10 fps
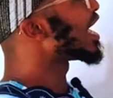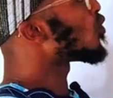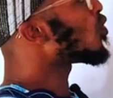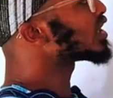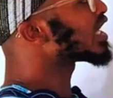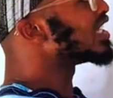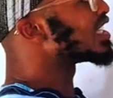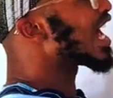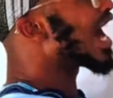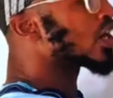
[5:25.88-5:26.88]
one thing
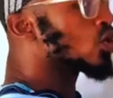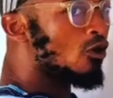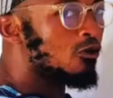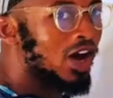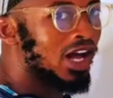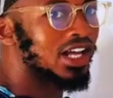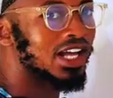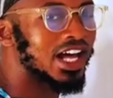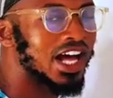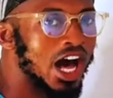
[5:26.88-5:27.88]
is Adofa.
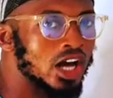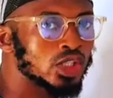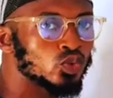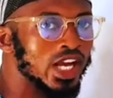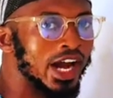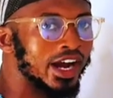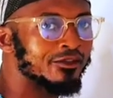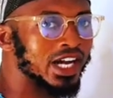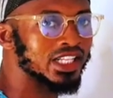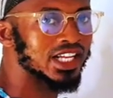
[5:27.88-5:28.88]
How did we arrive
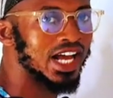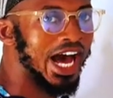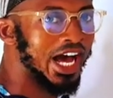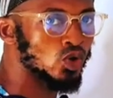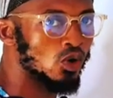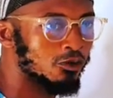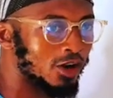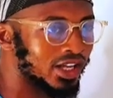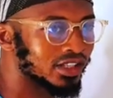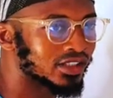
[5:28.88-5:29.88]
at
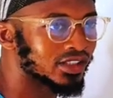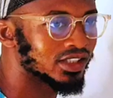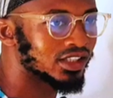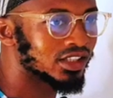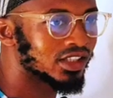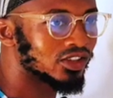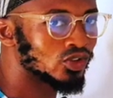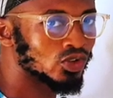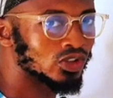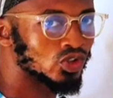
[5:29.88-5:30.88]
Adofa?
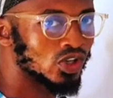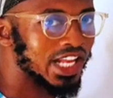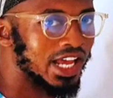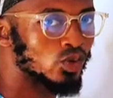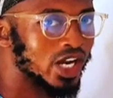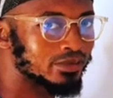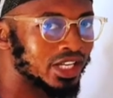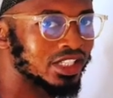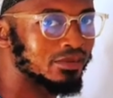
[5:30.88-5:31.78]
Just like we explained in the